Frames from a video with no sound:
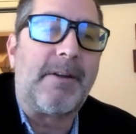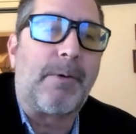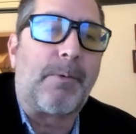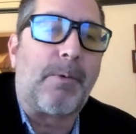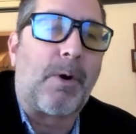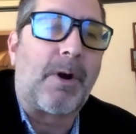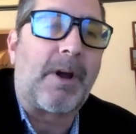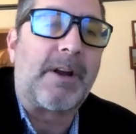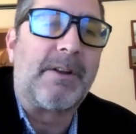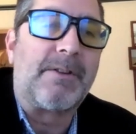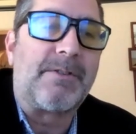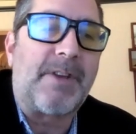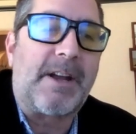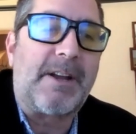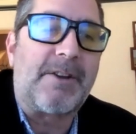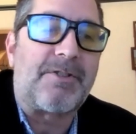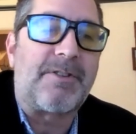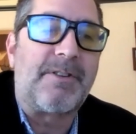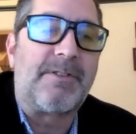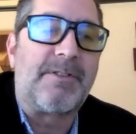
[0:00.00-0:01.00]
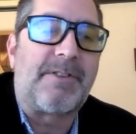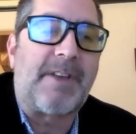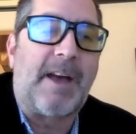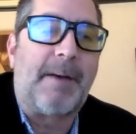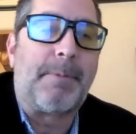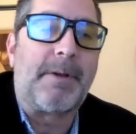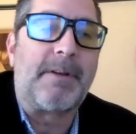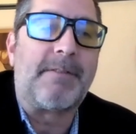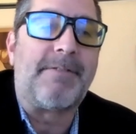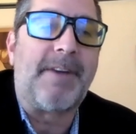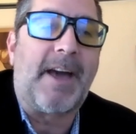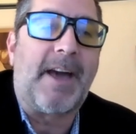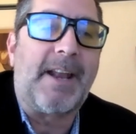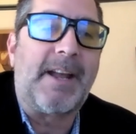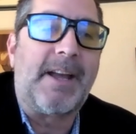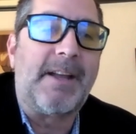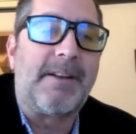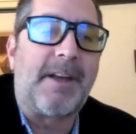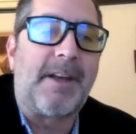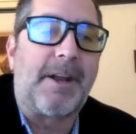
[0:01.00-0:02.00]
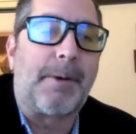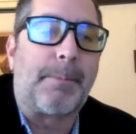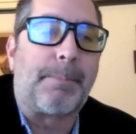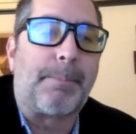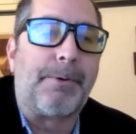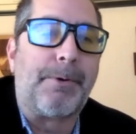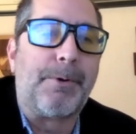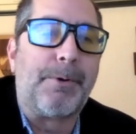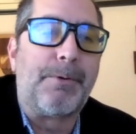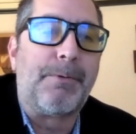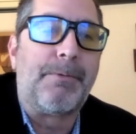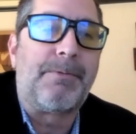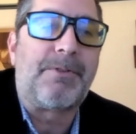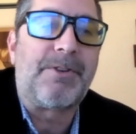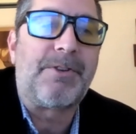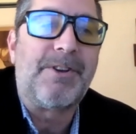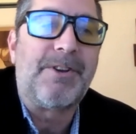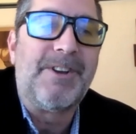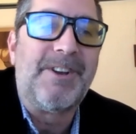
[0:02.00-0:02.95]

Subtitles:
organizations have been vetted and approved